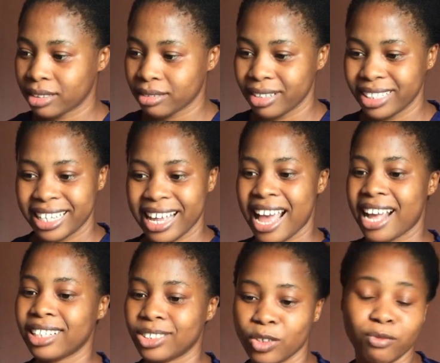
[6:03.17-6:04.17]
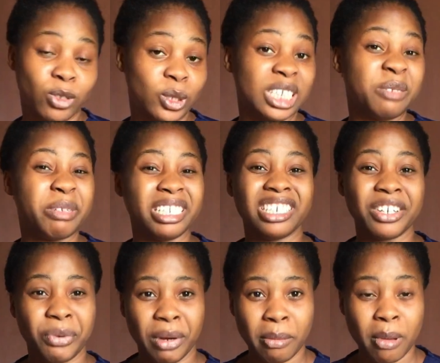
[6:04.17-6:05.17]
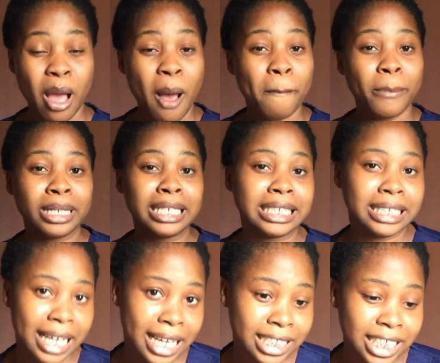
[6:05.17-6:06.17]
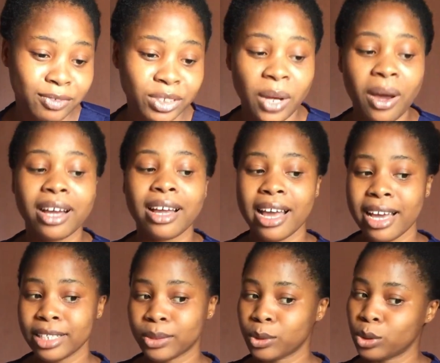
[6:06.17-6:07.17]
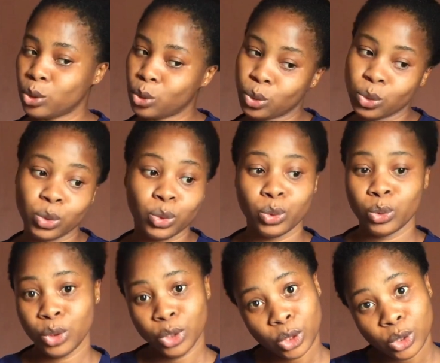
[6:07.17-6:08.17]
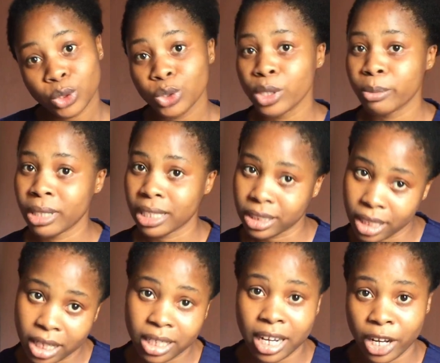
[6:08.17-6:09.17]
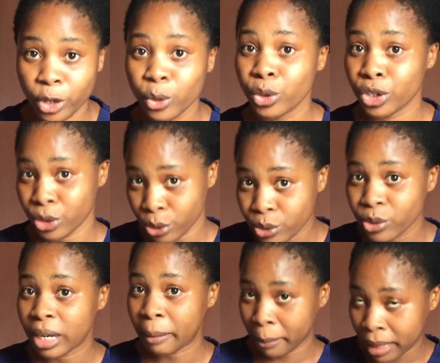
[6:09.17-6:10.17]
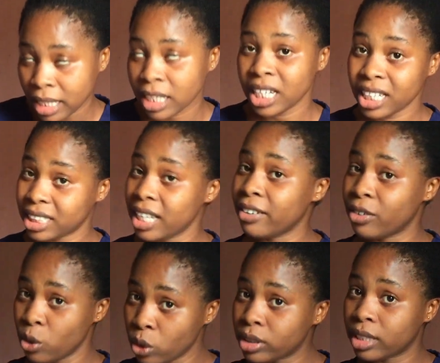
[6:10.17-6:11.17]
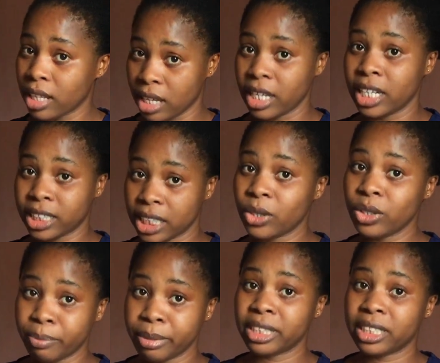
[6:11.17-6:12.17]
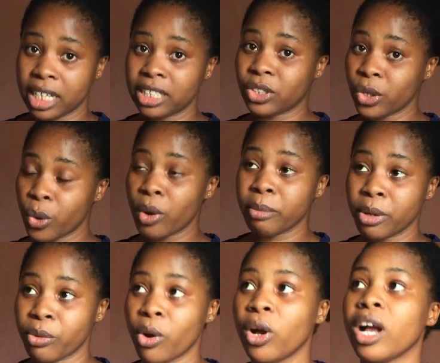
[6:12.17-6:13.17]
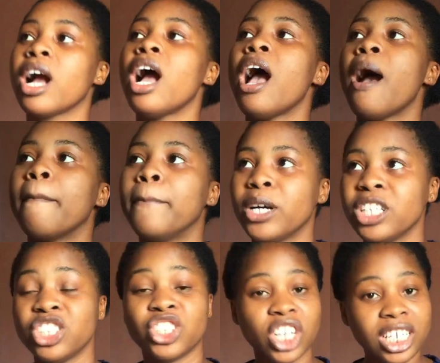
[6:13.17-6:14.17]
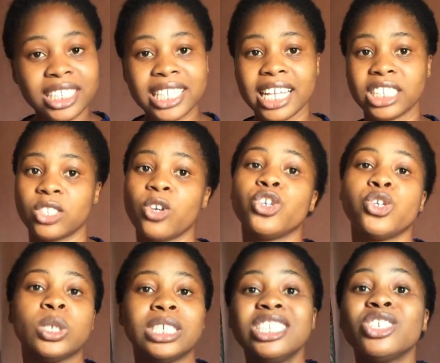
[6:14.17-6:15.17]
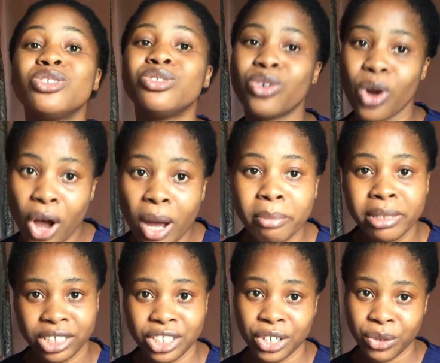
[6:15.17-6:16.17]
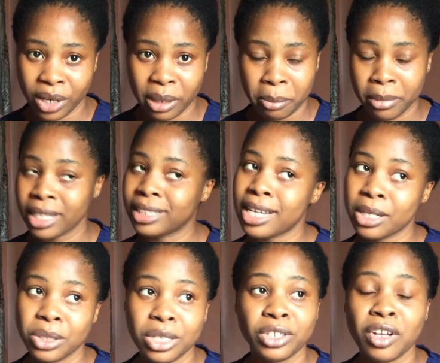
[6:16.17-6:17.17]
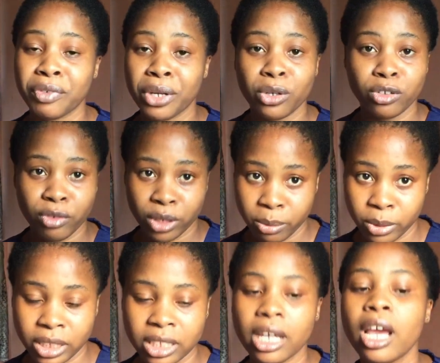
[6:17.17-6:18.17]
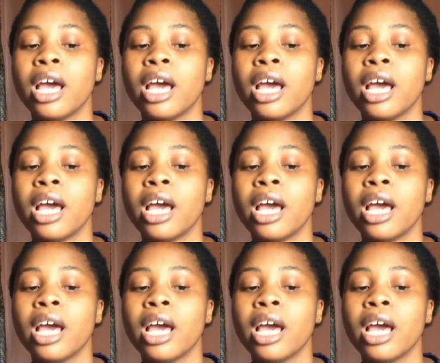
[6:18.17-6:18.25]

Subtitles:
in the act of using bleaching cream, but these days even our guys want to tone up their skin and look good. It's a good thing, it's a good business, don't quote me wrong, but it's just that using the wrong bleaching cream is actually not very good for the body.